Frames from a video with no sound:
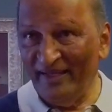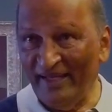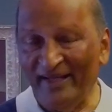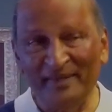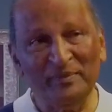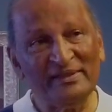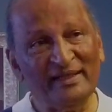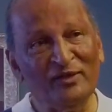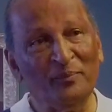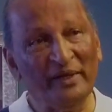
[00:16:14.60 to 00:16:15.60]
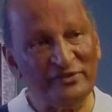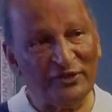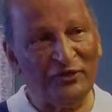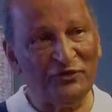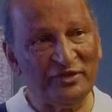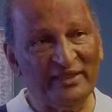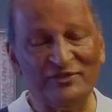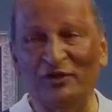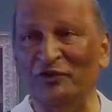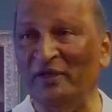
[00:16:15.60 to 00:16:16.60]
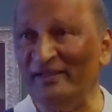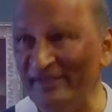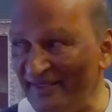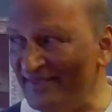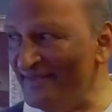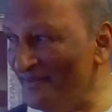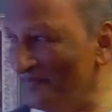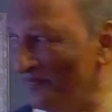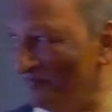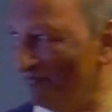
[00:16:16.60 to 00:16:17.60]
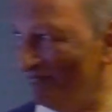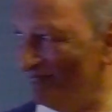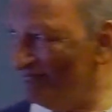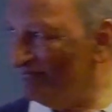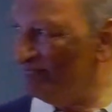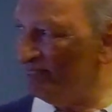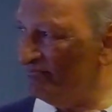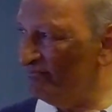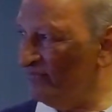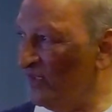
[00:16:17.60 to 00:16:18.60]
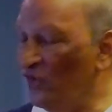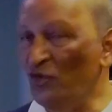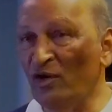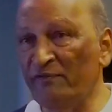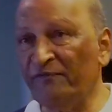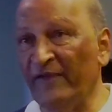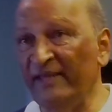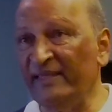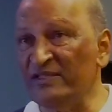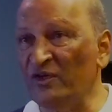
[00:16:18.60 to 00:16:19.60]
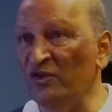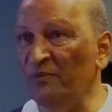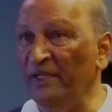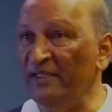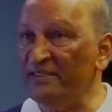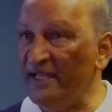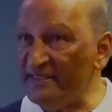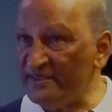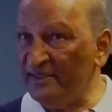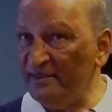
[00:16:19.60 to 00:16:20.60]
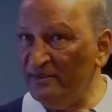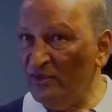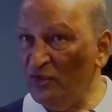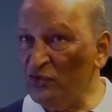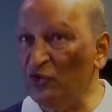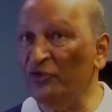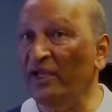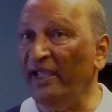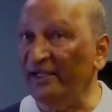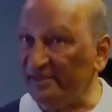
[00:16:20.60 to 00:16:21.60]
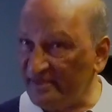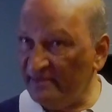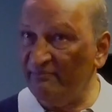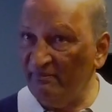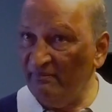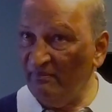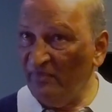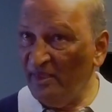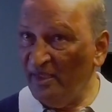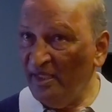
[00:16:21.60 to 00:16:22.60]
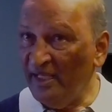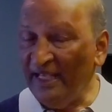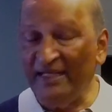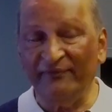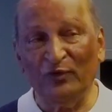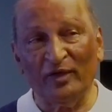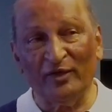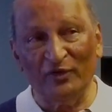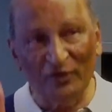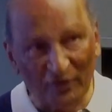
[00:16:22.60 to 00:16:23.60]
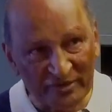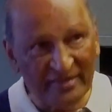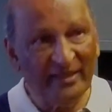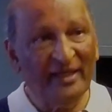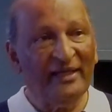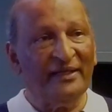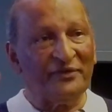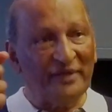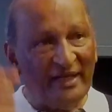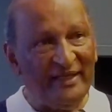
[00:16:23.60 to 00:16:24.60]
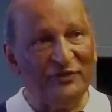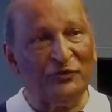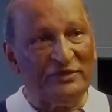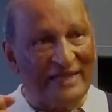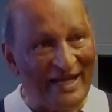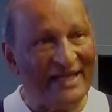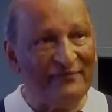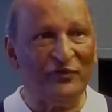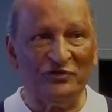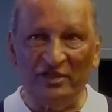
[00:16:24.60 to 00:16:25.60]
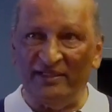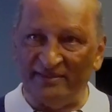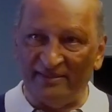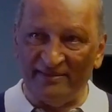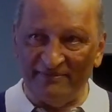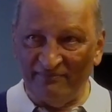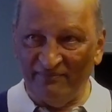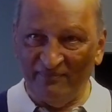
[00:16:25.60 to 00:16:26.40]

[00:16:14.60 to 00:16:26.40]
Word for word: And let me tell you, persecution is going to increase. Yes. Your faith is going to be tested to the hilt. And if you are not ready to die for Jesus.